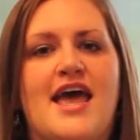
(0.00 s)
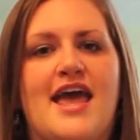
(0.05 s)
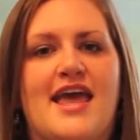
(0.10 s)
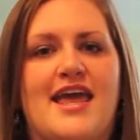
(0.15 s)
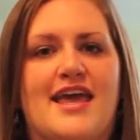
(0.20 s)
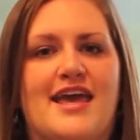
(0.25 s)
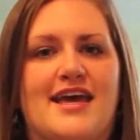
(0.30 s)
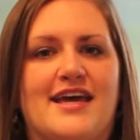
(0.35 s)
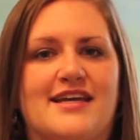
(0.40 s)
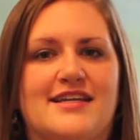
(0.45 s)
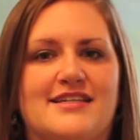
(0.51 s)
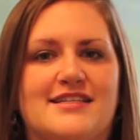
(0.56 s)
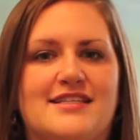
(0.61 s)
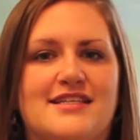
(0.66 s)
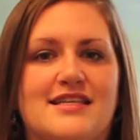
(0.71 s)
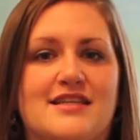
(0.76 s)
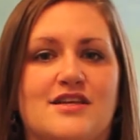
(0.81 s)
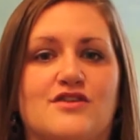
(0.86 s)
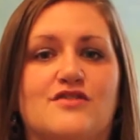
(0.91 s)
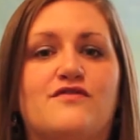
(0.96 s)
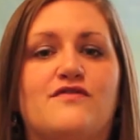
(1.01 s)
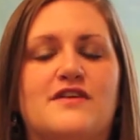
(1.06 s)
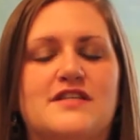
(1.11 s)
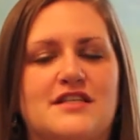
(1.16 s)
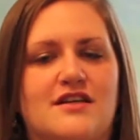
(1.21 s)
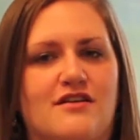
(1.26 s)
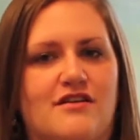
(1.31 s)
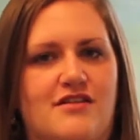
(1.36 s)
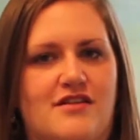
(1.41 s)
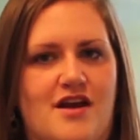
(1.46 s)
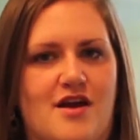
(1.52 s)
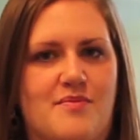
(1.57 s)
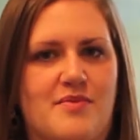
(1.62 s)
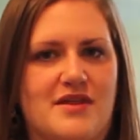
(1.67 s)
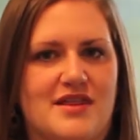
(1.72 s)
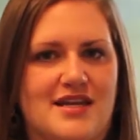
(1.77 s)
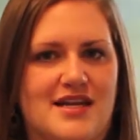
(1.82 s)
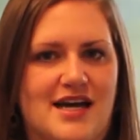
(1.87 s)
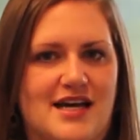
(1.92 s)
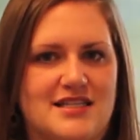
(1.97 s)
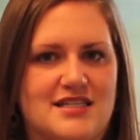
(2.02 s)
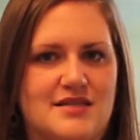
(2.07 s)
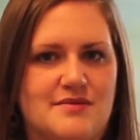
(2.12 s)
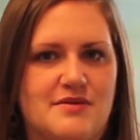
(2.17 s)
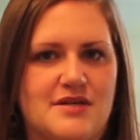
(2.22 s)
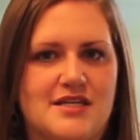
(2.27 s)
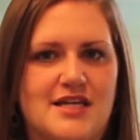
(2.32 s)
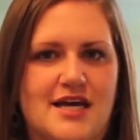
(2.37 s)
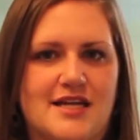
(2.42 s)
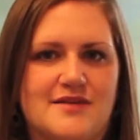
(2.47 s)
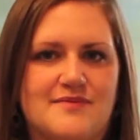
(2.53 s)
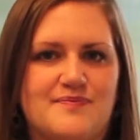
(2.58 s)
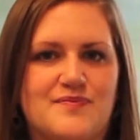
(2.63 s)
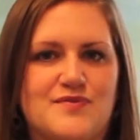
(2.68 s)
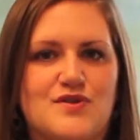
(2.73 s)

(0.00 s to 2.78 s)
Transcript: and there's physical therapy that has to be done.